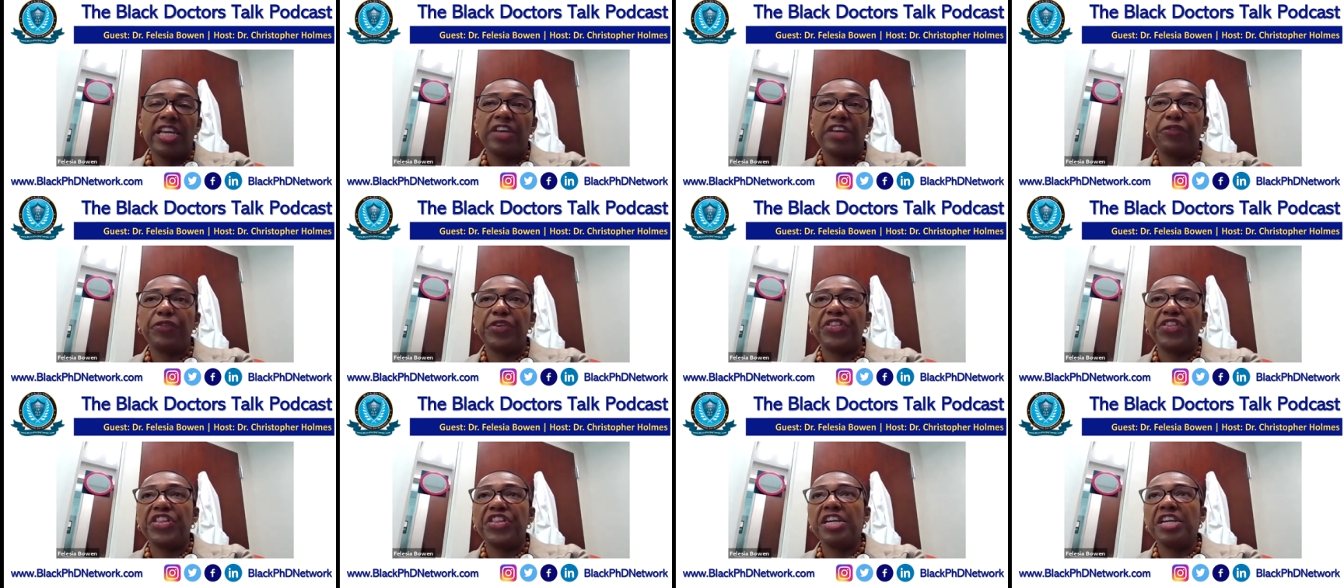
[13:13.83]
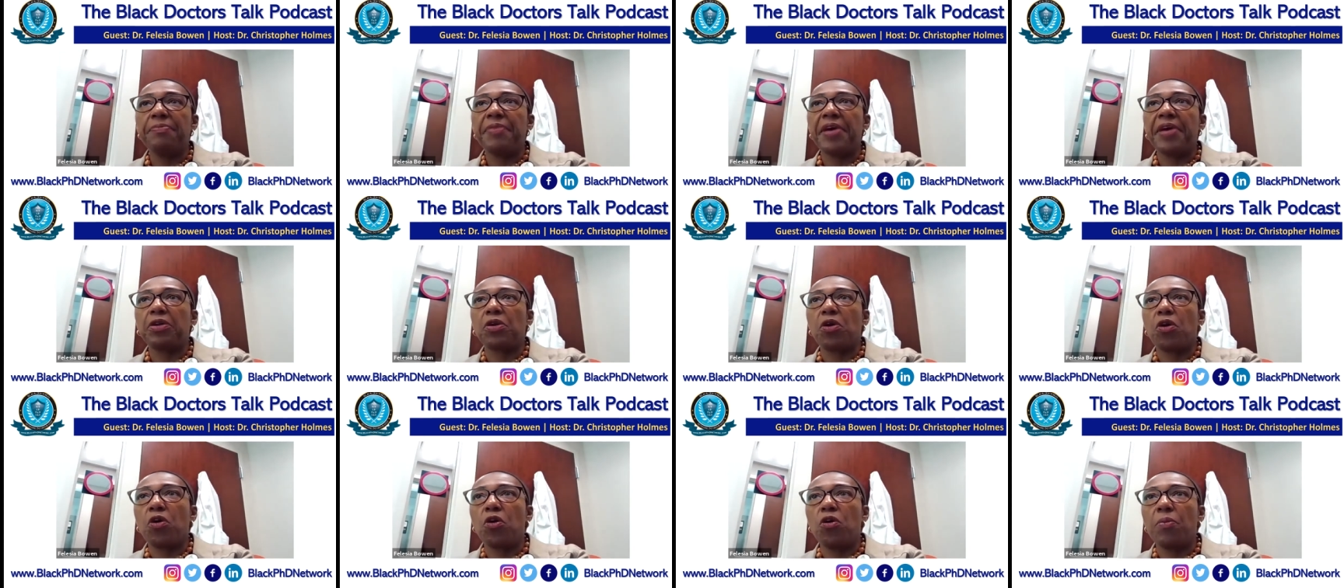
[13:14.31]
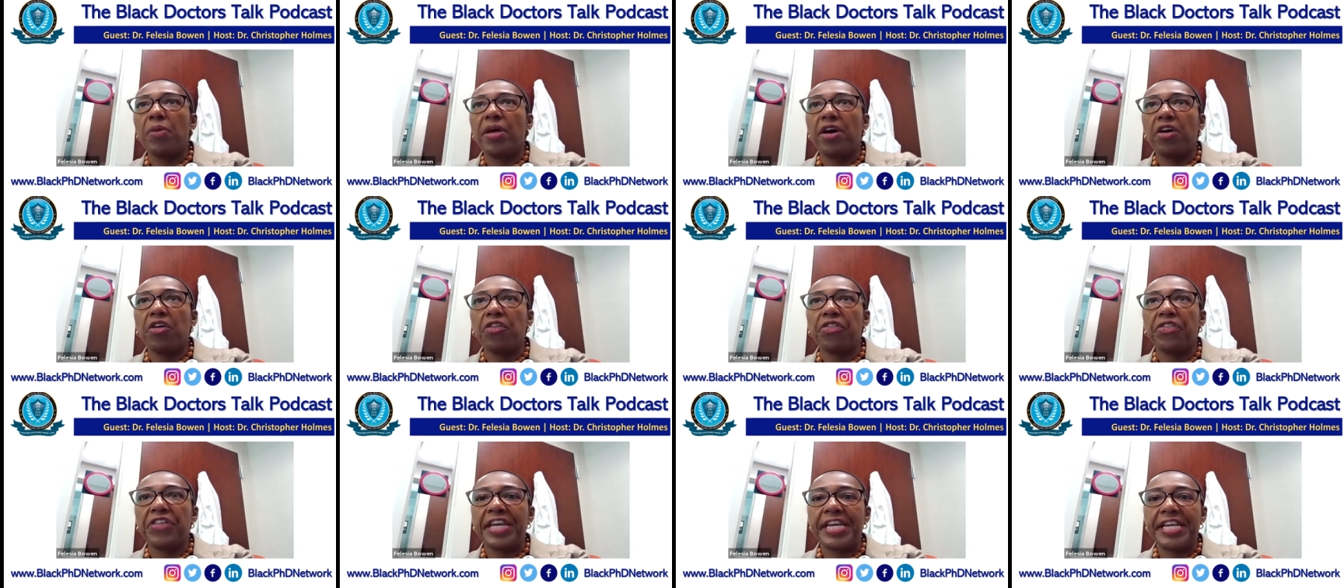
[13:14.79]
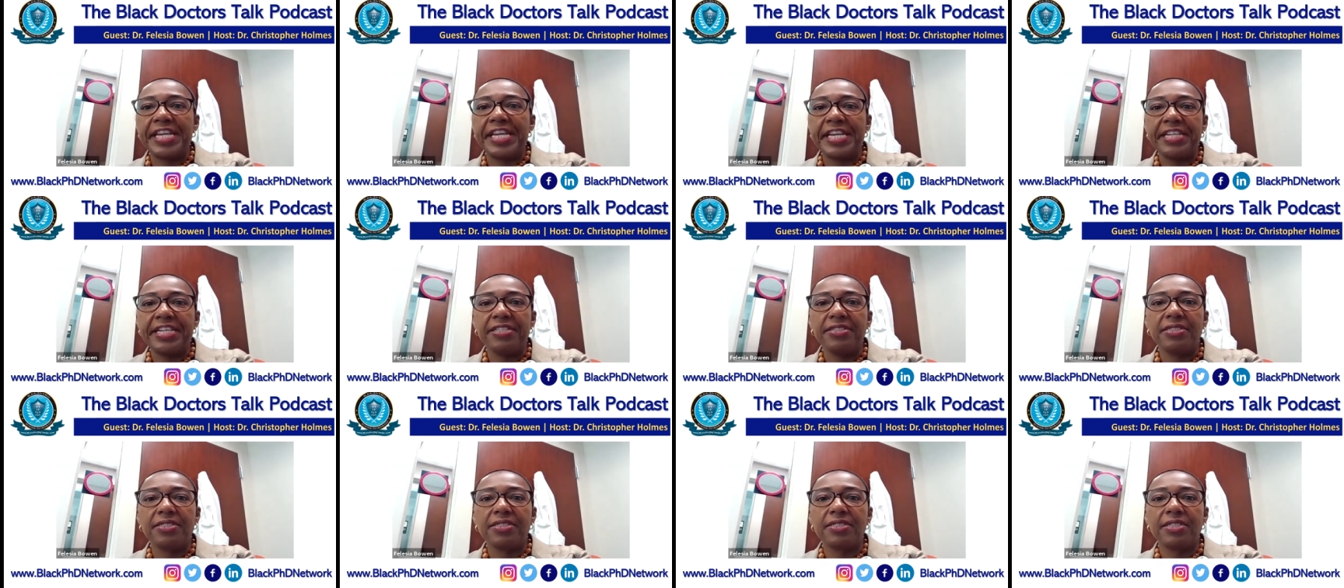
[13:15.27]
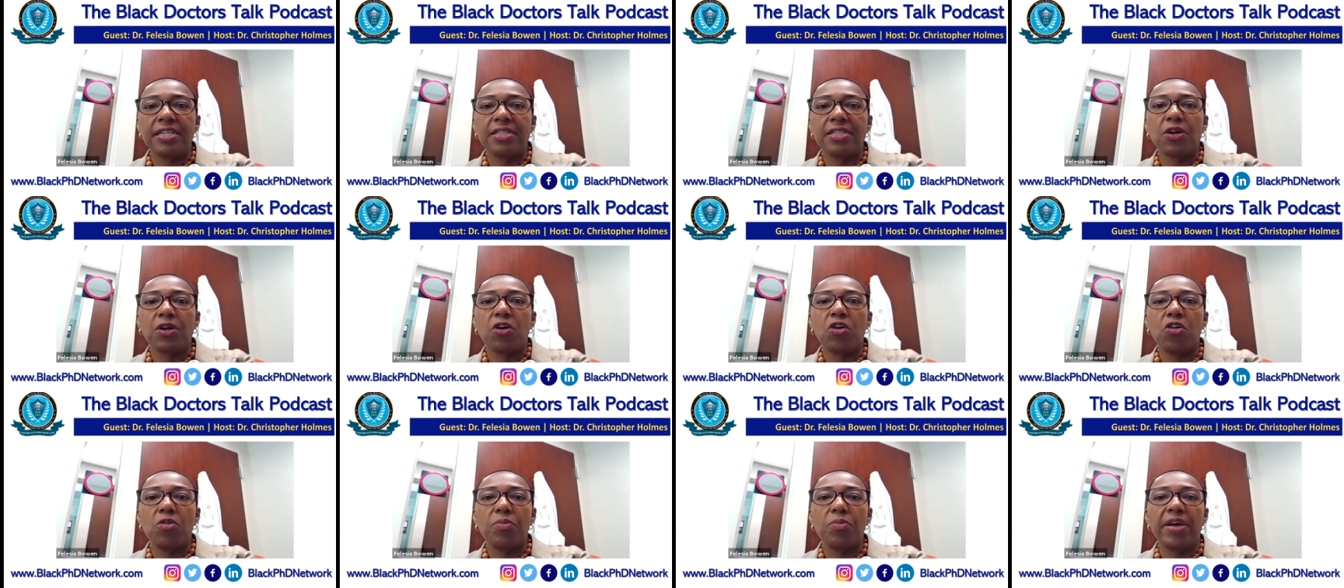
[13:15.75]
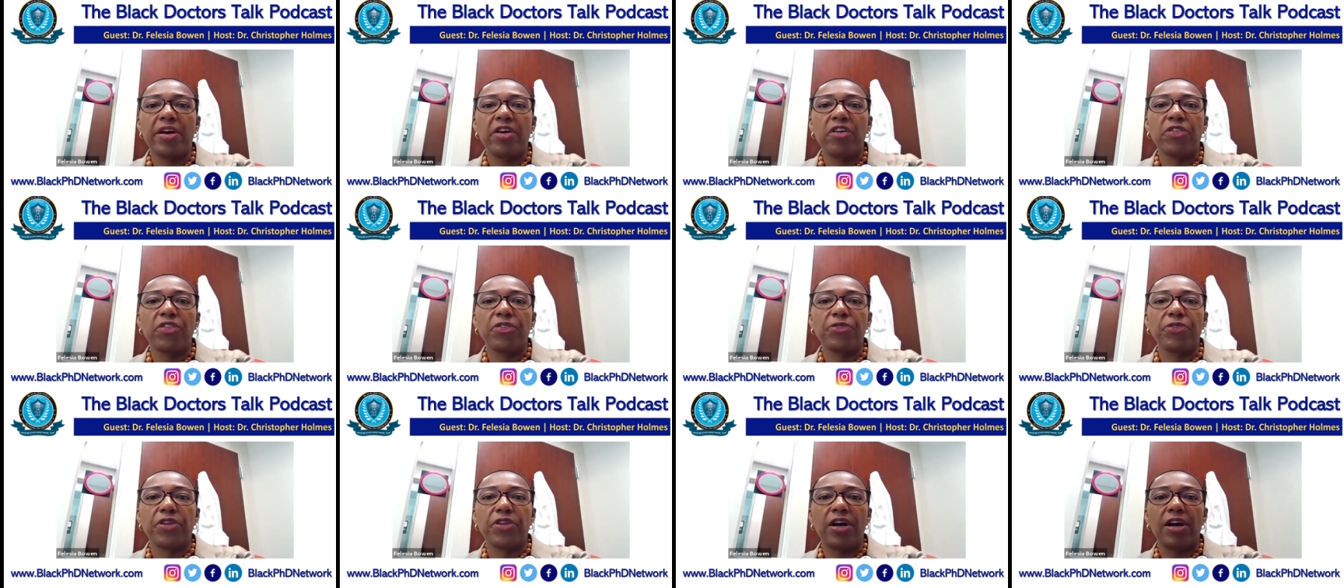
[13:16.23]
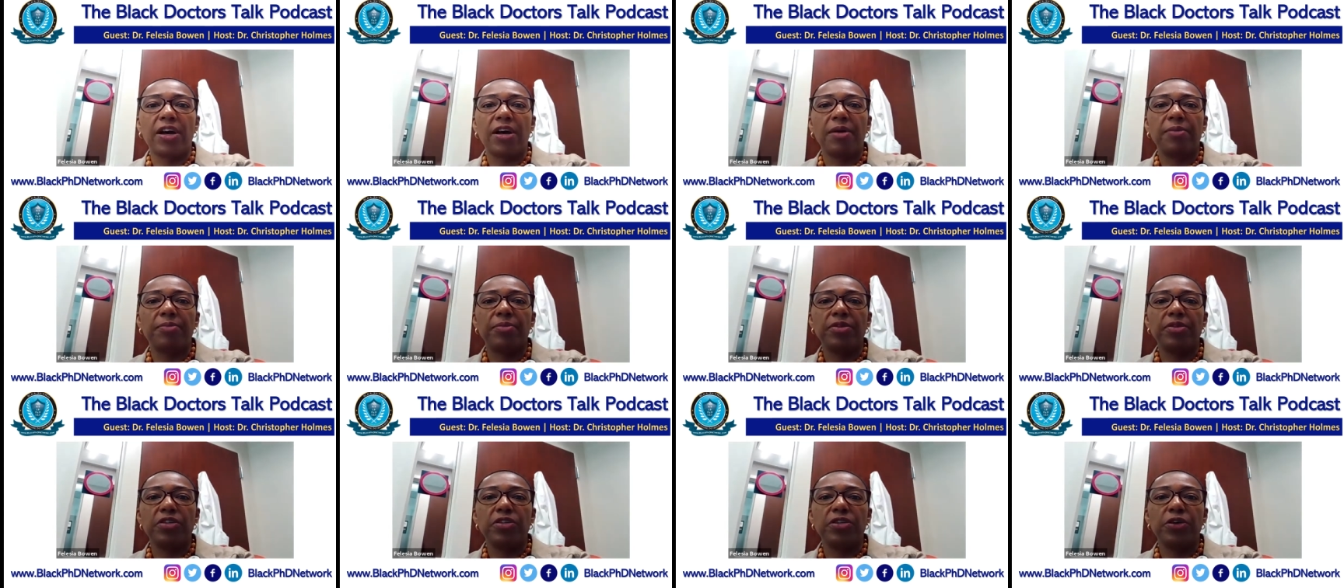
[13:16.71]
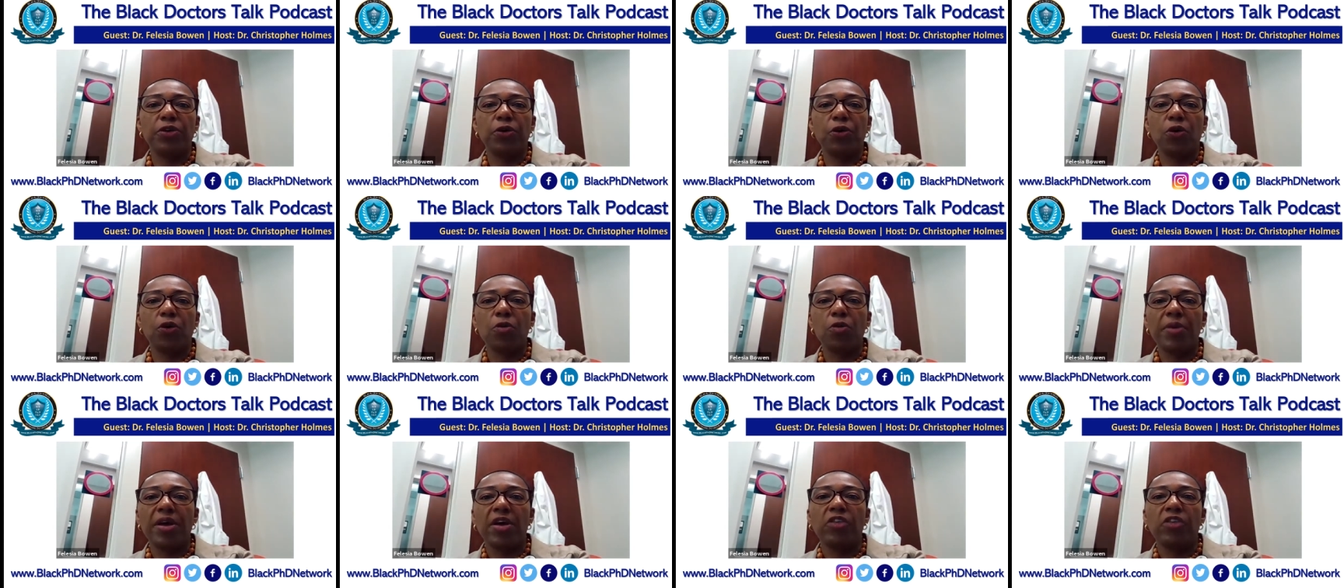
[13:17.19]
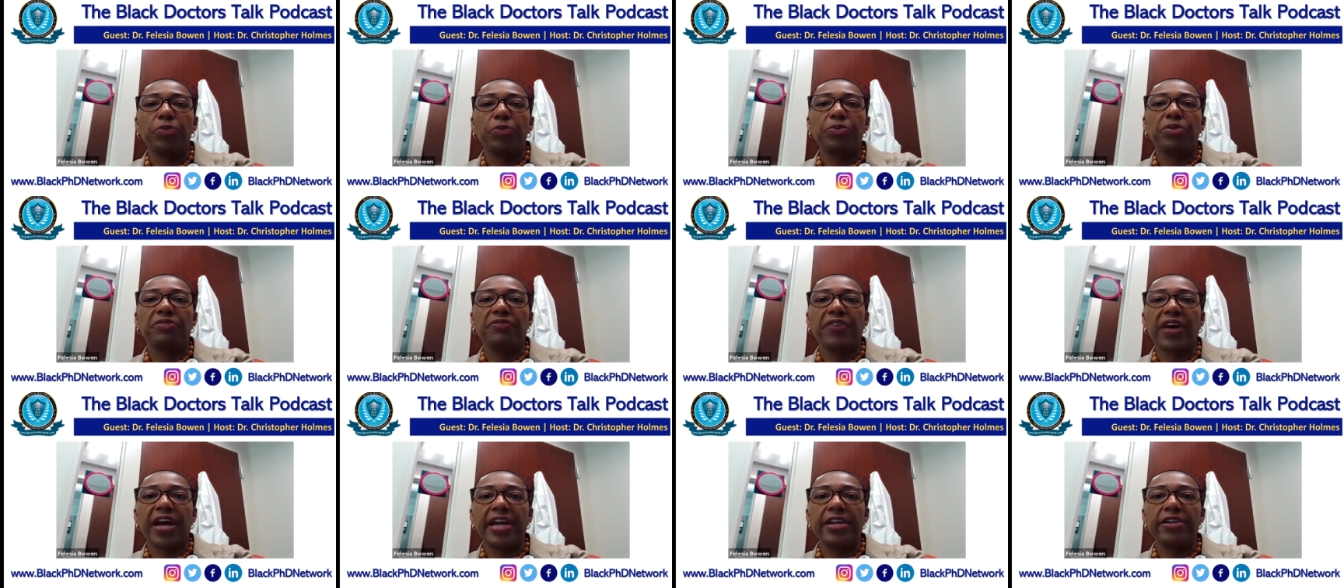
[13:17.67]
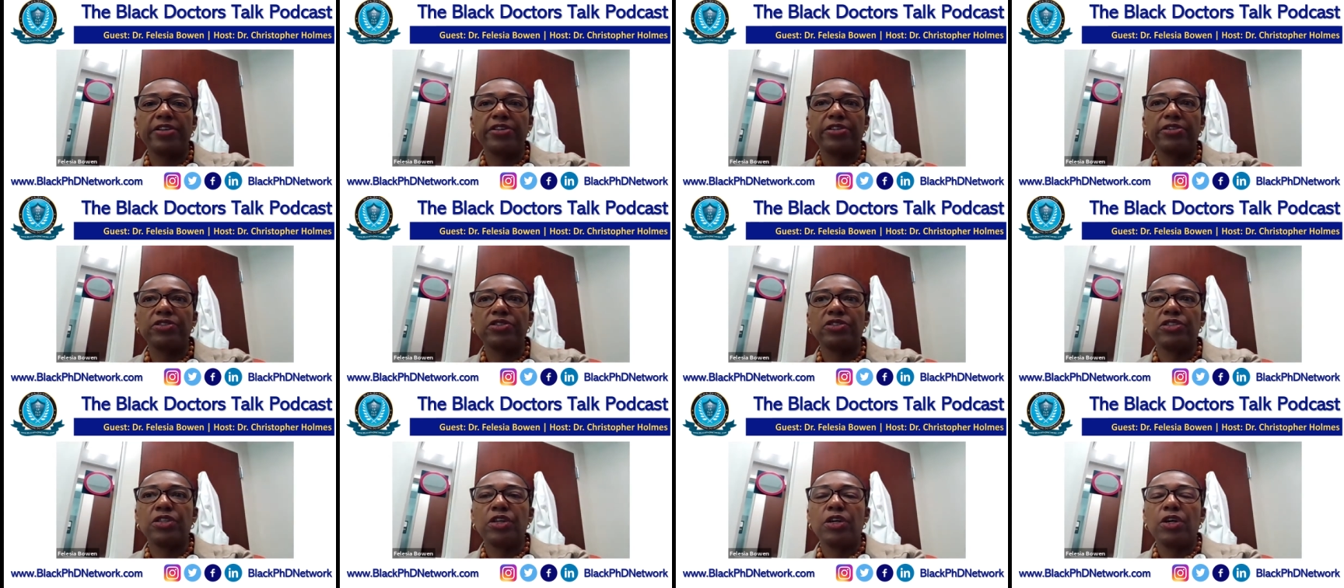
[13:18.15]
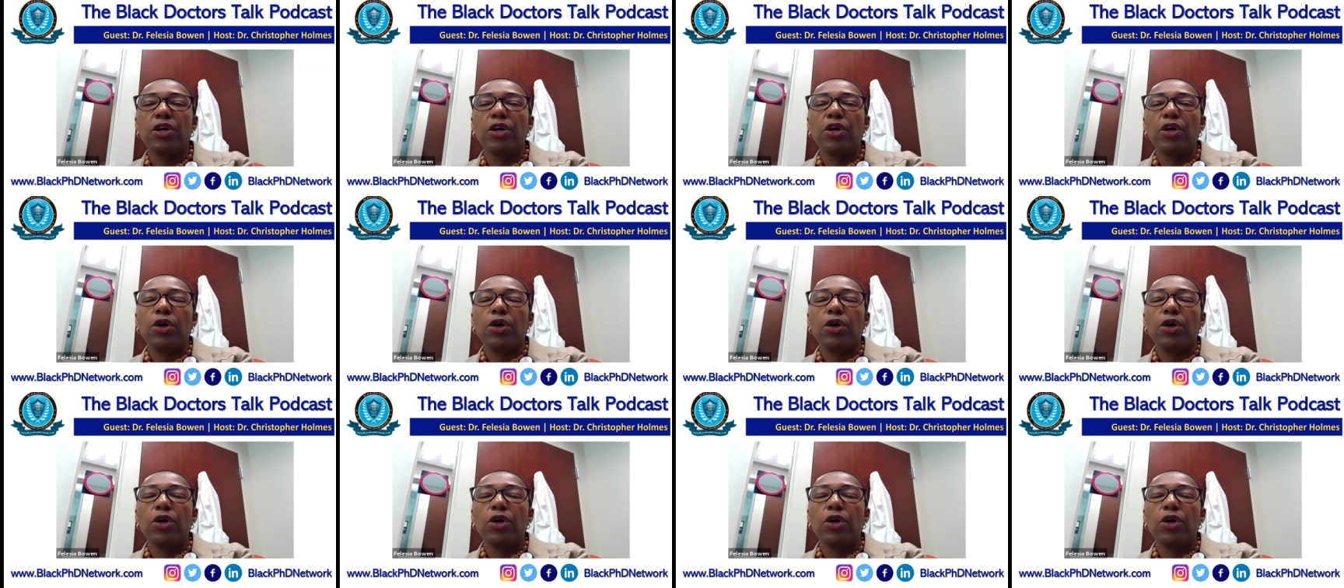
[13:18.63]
If we think about home health aides and the home health, um, you know, home health providers,